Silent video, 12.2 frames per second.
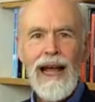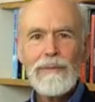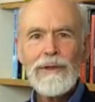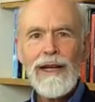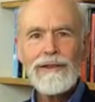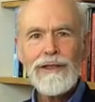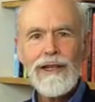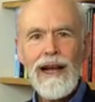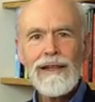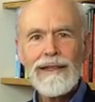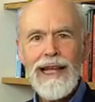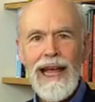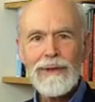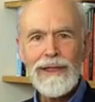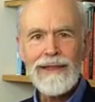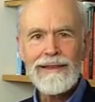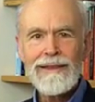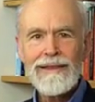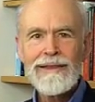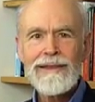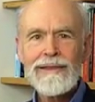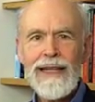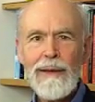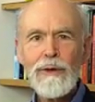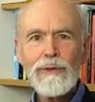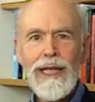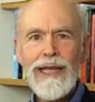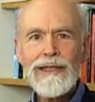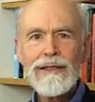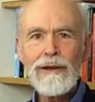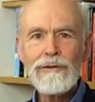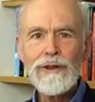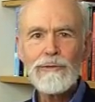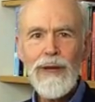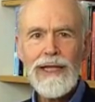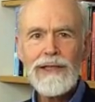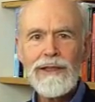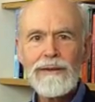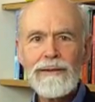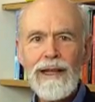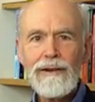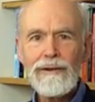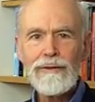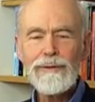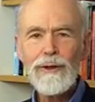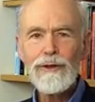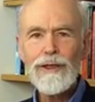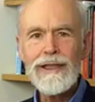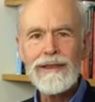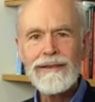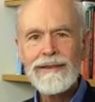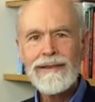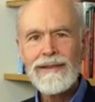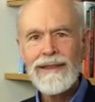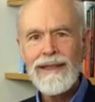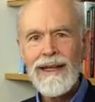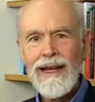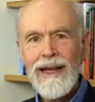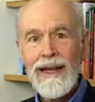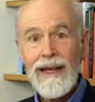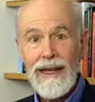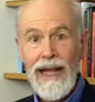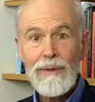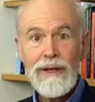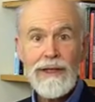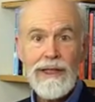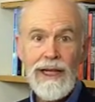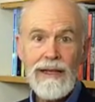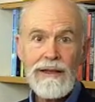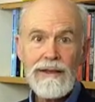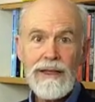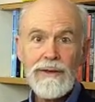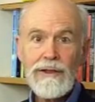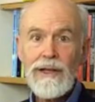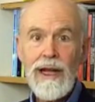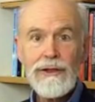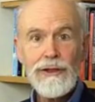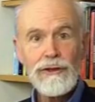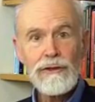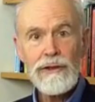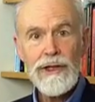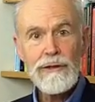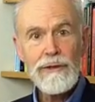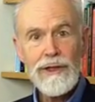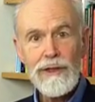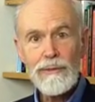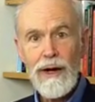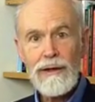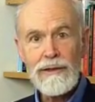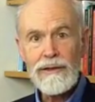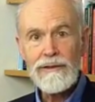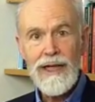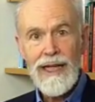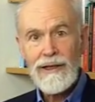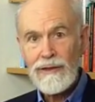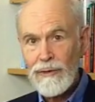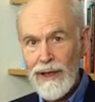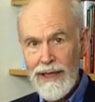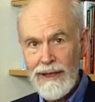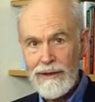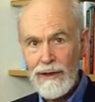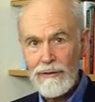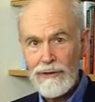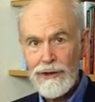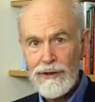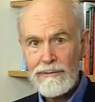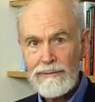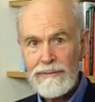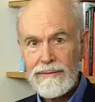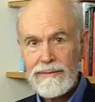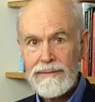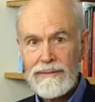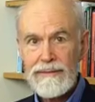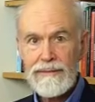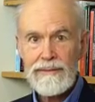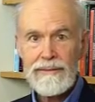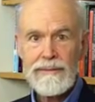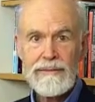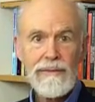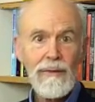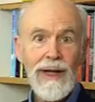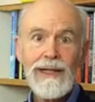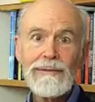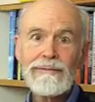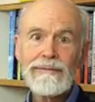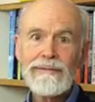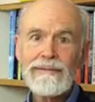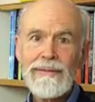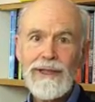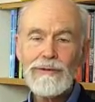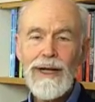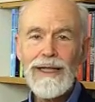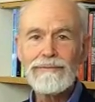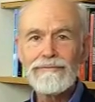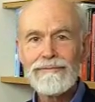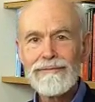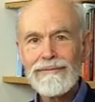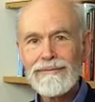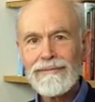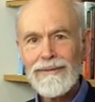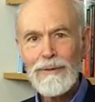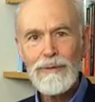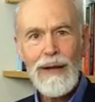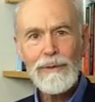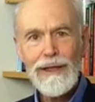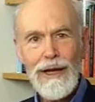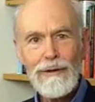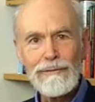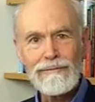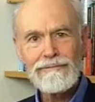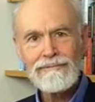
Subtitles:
I'm Dr. Kalen Hammann. I'm a relating coach based in Largo, Florida. And I'm here to tell you that if you're not sure you and your partner need a relating coach, well, you're right. You probably don't.